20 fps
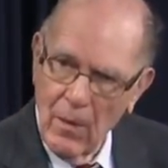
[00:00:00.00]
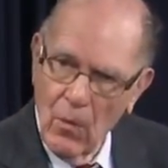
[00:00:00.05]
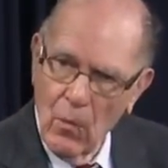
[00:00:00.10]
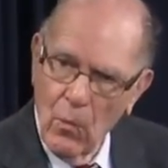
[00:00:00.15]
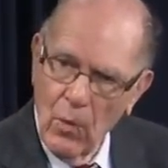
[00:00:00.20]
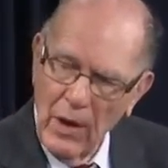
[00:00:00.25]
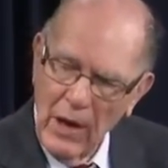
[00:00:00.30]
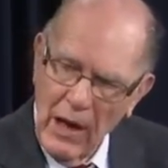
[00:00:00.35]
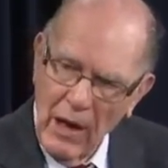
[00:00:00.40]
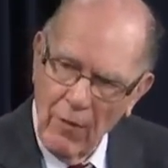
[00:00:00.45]

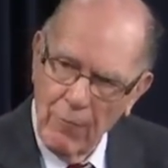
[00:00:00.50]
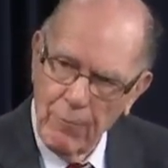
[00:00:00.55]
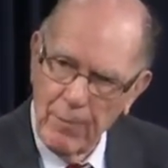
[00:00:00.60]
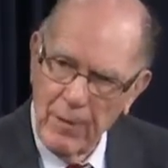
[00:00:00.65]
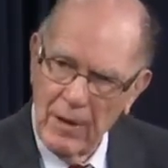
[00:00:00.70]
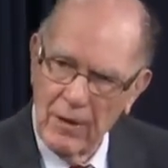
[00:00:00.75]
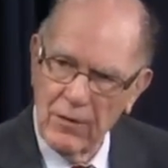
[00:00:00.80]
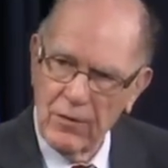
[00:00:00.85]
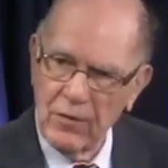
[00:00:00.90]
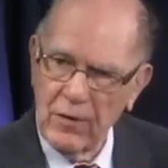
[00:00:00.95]
We have
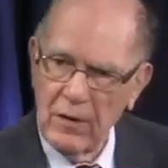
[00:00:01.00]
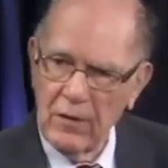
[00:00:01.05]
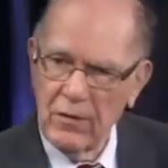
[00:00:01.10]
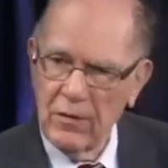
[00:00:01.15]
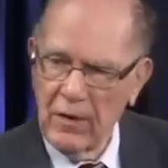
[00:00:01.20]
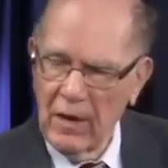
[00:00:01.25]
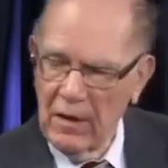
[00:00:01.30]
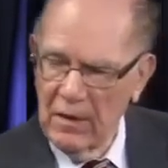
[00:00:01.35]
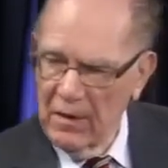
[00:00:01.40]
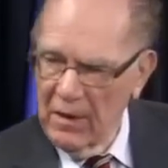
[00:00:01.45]
been, since
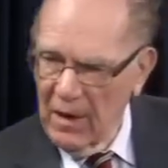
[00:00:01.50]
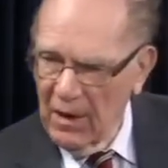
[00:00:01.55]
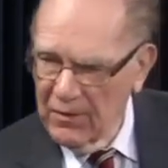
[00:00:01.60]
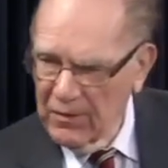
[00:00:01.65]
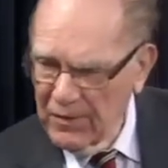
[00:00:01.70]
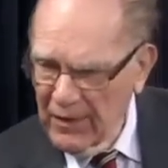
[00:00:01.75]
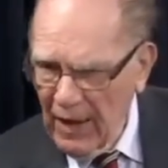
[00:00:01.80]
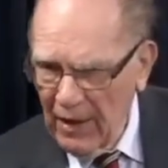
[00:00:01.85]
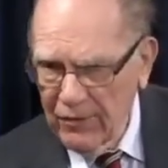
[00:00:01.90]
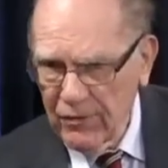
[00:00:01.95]
the
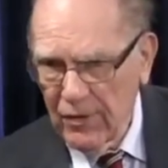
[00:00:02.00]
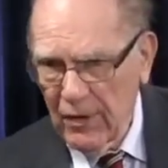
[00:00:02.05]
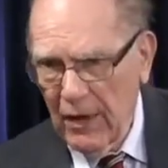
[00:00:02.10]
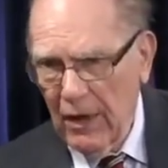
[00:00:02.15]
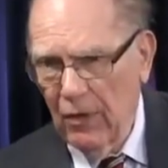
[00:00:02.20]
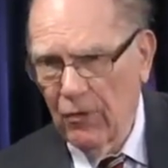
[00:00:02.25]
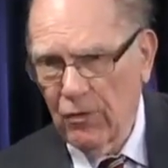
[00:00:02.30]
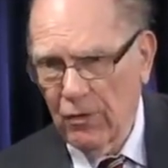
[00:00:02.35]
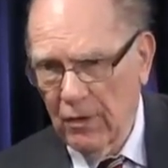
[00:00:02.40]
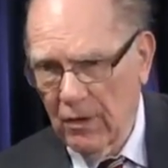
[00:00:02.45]

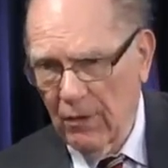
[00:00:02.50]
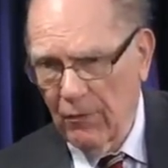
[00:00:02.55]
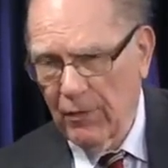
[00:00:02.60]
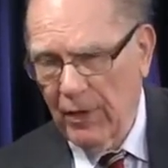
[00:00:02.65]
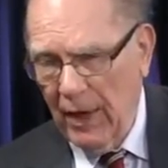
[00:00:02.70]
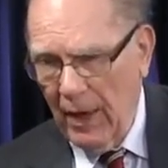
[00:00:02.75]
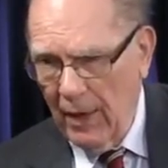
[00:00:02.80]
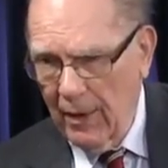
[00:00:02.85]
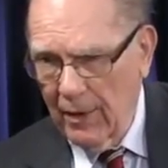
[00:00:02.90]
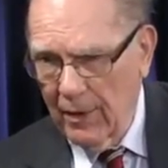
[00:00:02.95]
assassination of
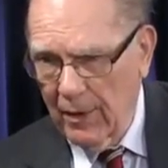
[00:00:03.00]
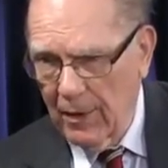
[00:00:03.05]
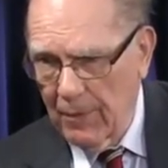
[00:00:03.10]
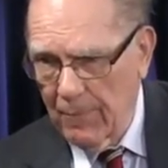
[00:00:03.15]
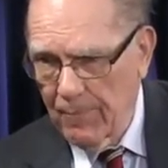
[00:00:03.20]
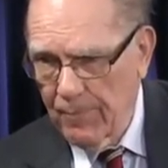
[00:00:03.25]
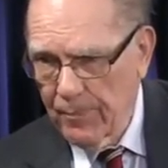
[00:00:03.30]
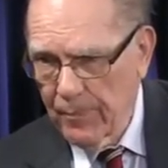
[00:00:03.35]
Kennedy,